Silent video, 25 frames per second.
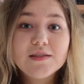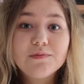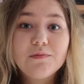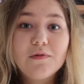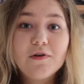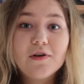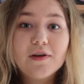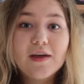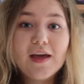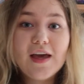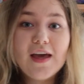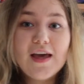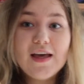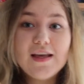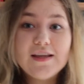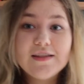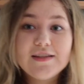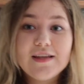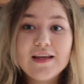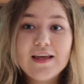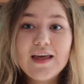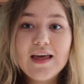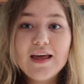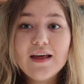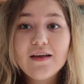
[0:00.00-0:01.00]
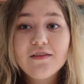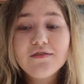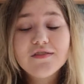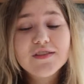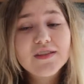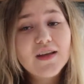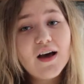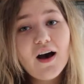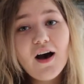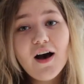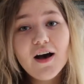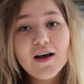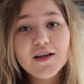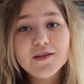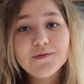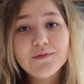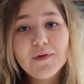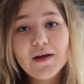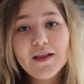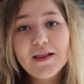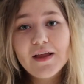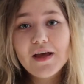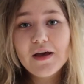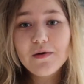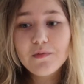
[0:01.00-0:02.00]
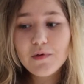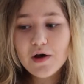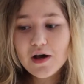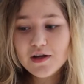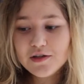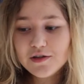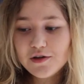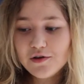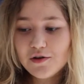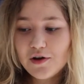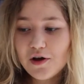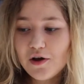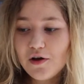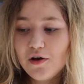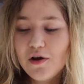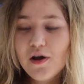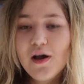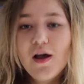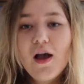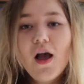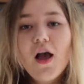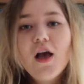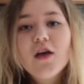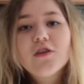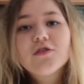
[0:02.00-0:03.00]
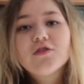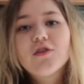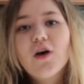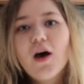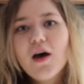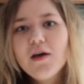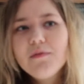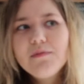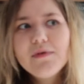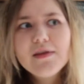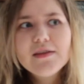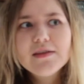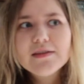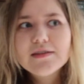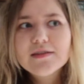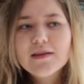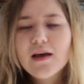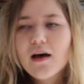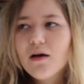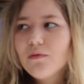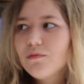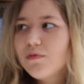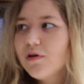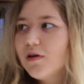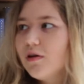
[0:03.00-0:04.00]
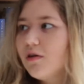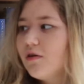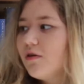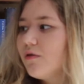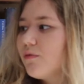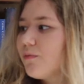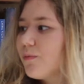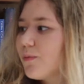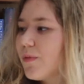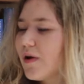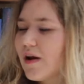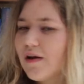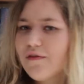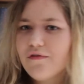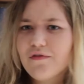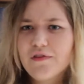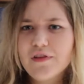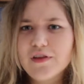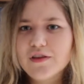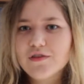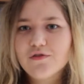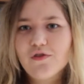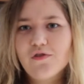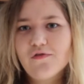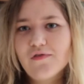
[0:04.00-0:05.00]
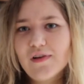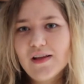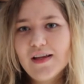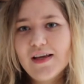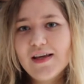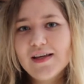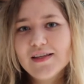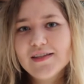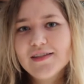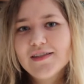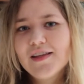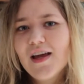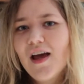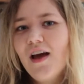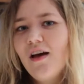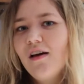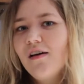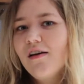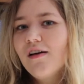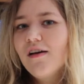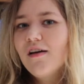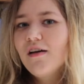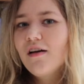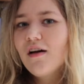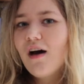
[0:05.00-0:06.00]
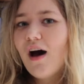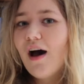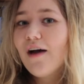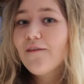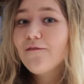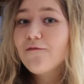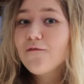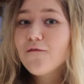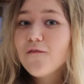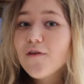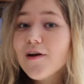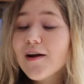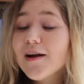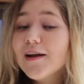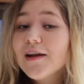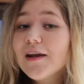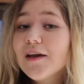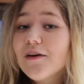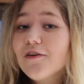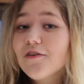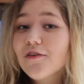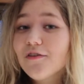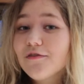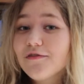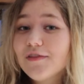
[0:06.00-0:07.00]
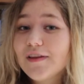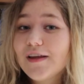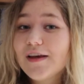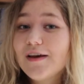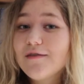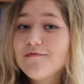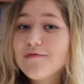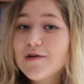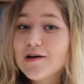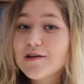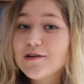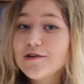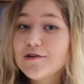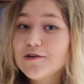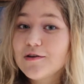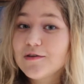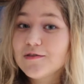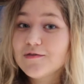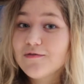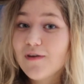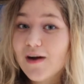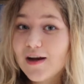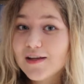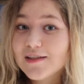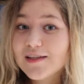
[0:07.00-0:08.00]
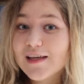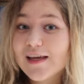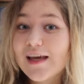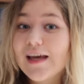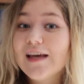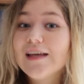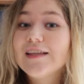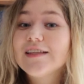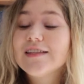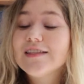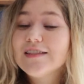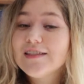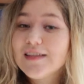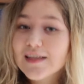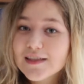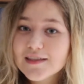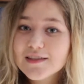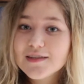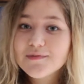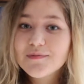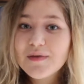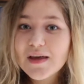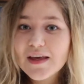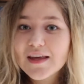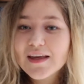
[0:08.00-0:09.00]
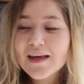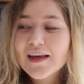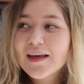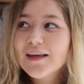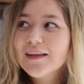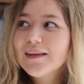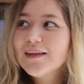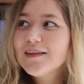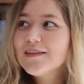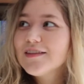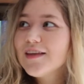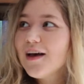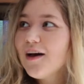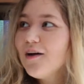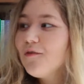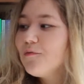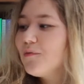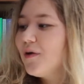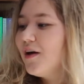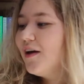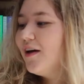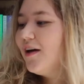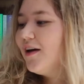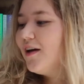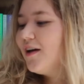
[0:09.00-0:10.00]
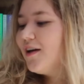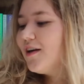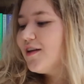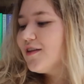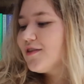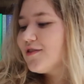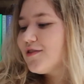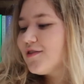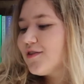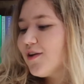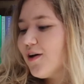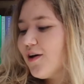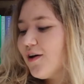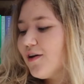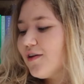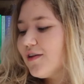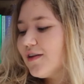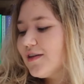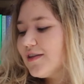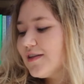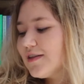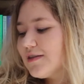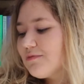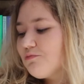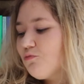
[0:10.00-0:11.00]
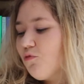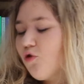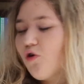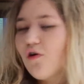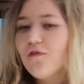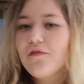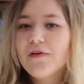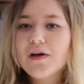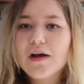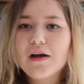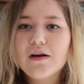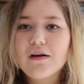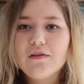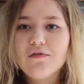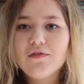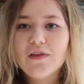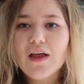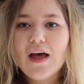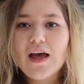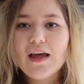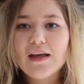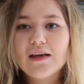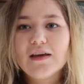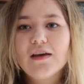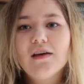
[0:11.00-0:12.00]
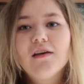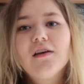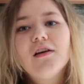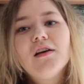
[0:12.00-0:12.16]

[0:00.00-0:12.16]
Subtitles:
book is King of Scars by Leigh Bardugo. So I picked this up whenever this got released. I've really gone off Leigh Bardugo's writing since picking this up, so this is more of a kind of like,